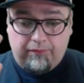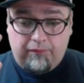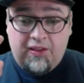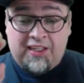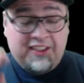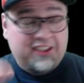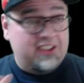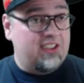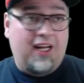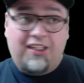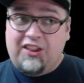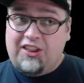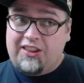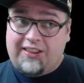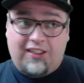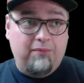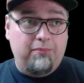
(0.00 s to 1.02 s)
it's not
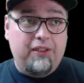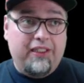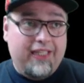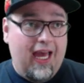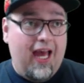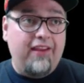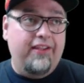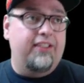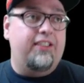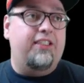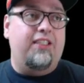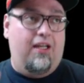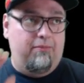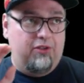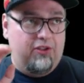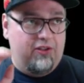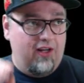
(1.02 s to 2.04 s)
just going to be that this
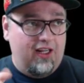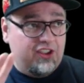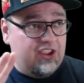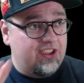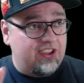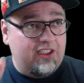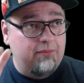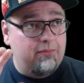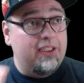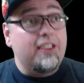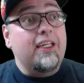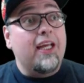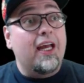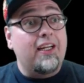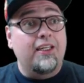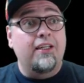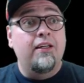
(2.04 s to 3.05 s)
time you're not just going to be
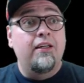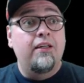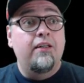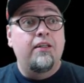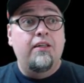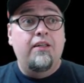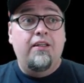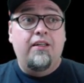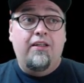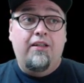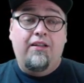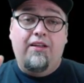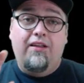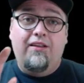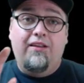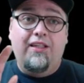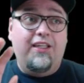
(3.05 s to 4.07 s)
getting
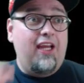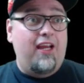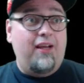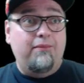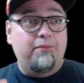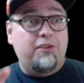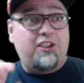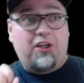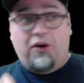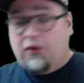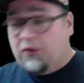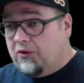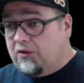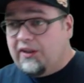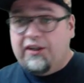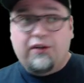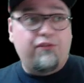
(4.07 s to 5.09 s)
the games
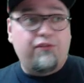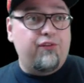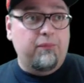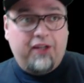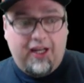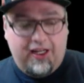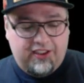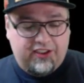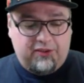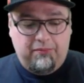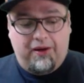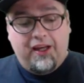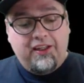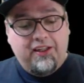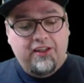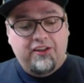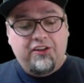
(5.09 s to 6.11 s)
earlier from
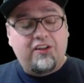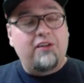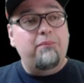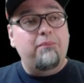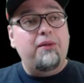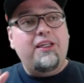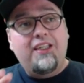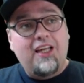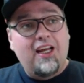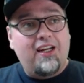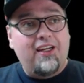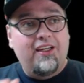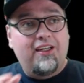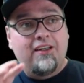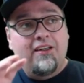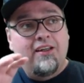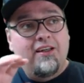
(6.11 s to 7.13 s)
castlemania you're going to be
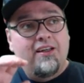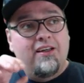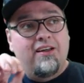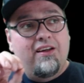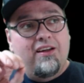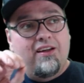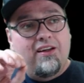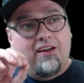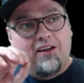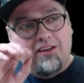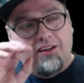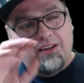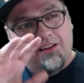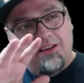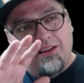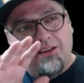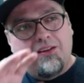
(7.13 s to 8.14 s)
getting
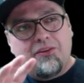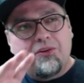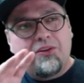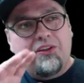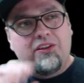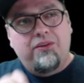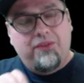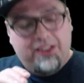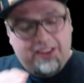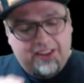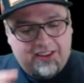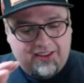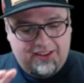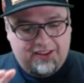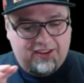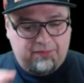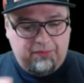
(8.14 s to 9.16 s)
a, a, little
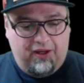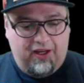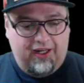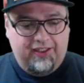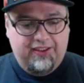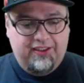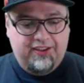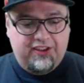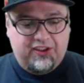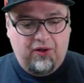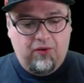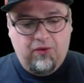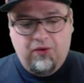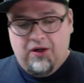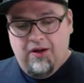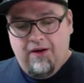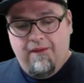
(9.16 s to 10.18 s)
uniqueness behind it.
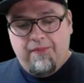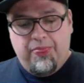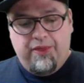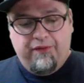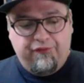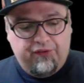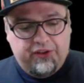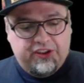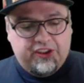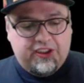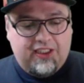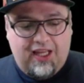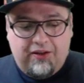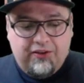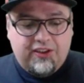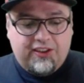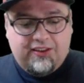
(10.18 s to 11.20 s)
So the first
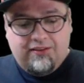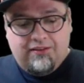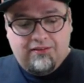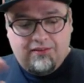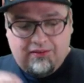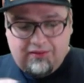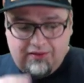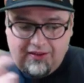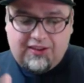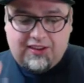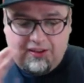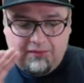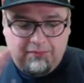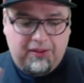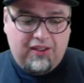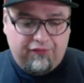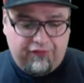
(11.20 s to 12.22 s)
thousand, it's going
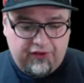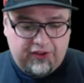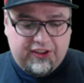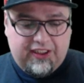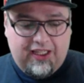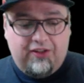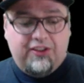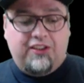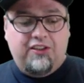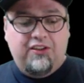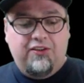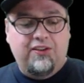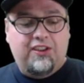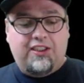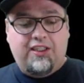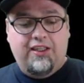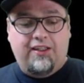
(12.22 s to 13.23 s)
to be the first thousand
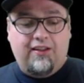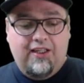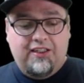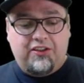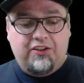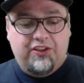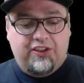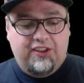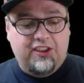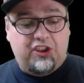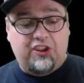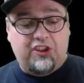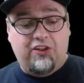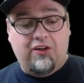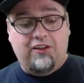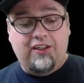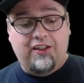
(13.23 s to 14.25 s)
units of the collector's edition
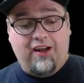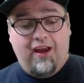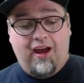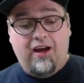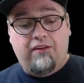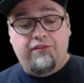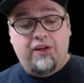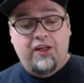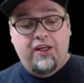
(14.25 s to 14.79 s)
are going to have